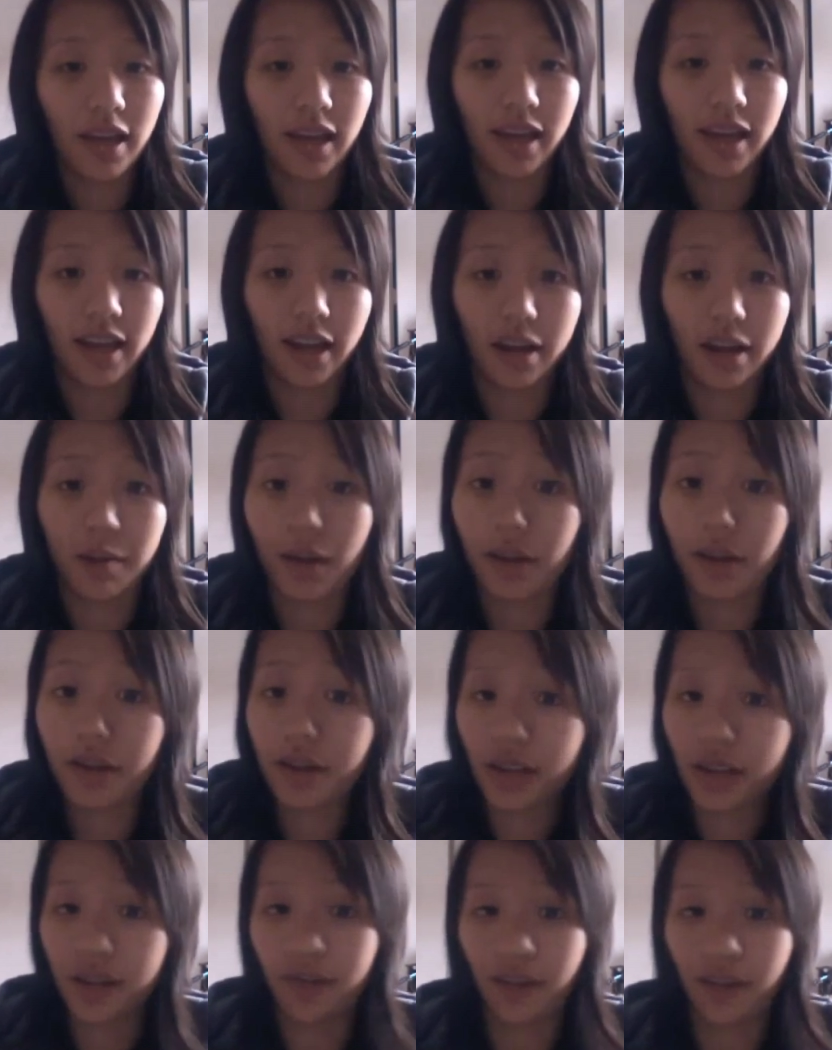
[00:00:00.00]
and I
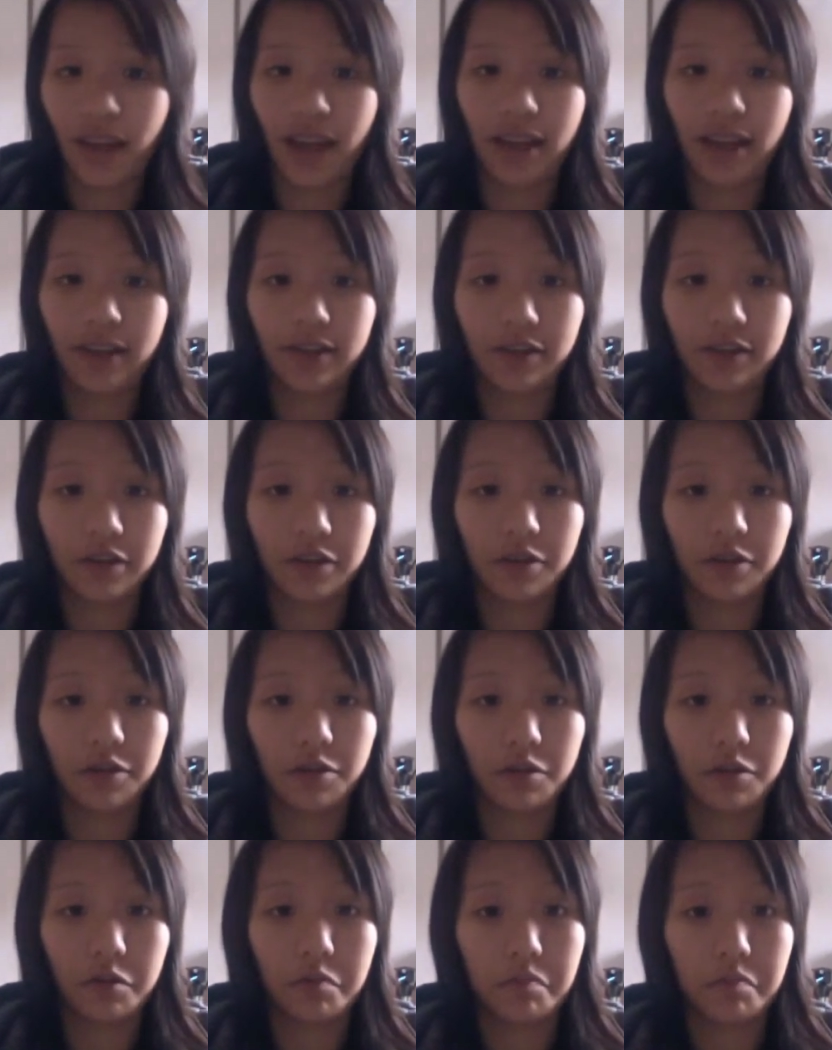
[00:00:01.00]
apologize for that,
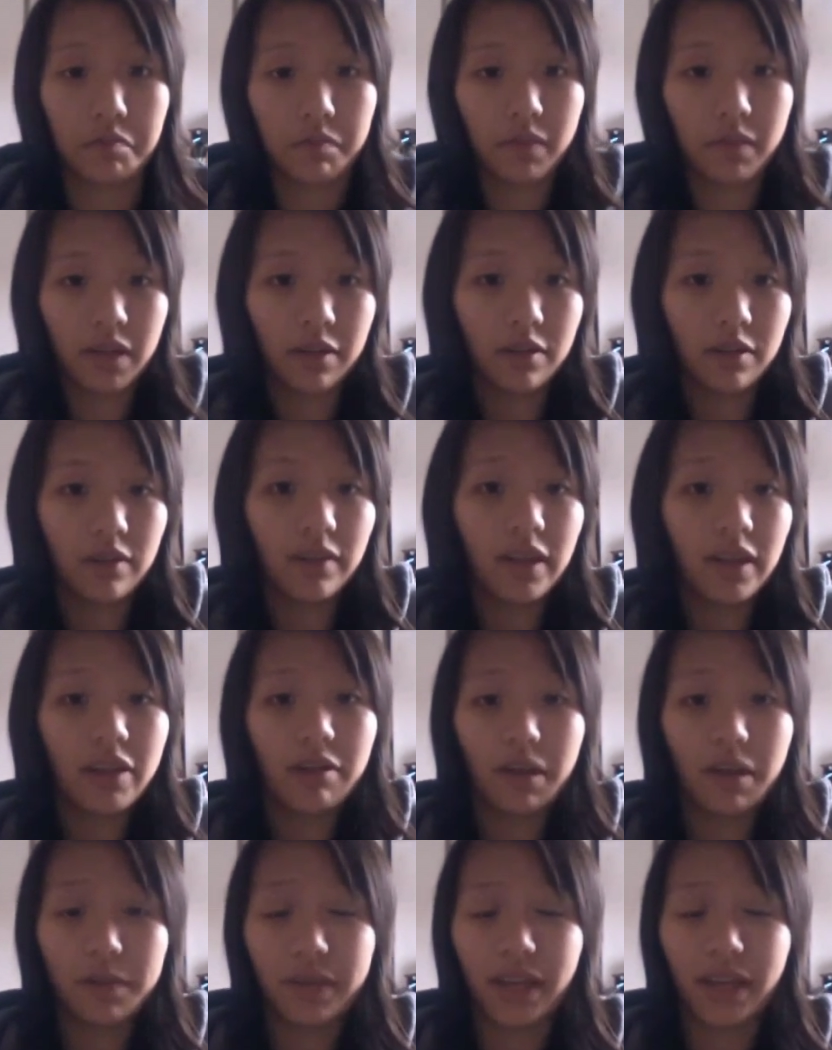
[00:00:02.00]
so here's a
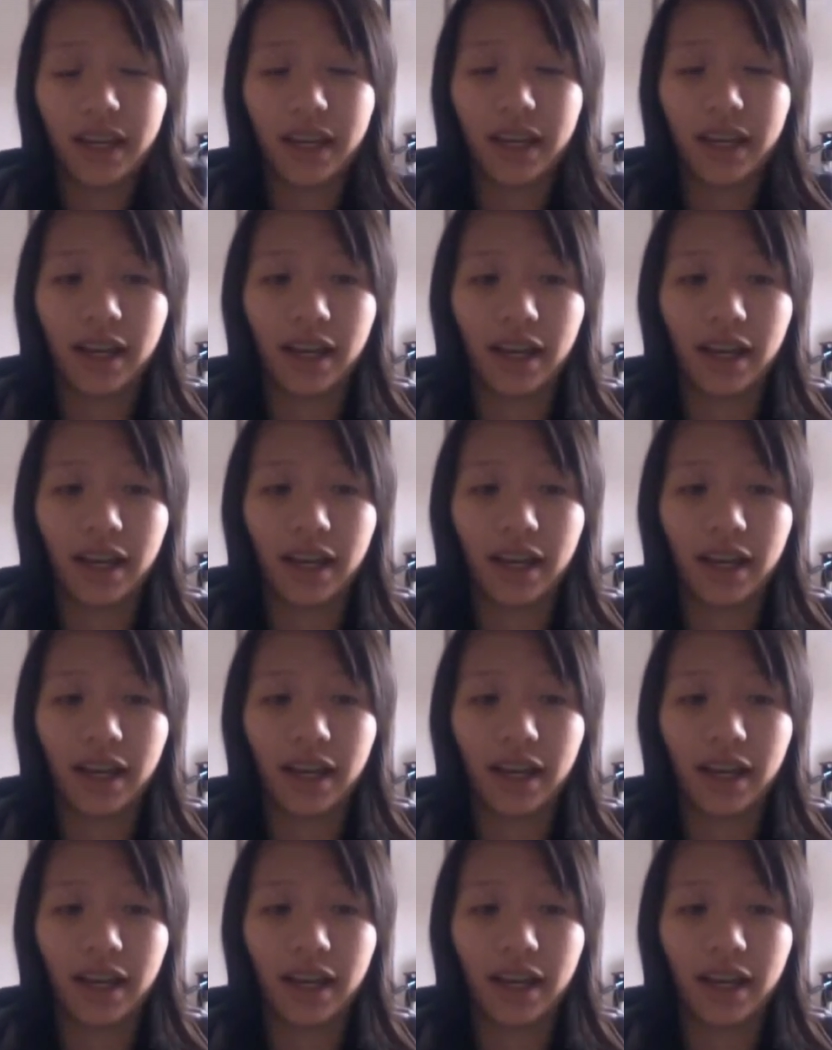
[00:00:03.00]
video update.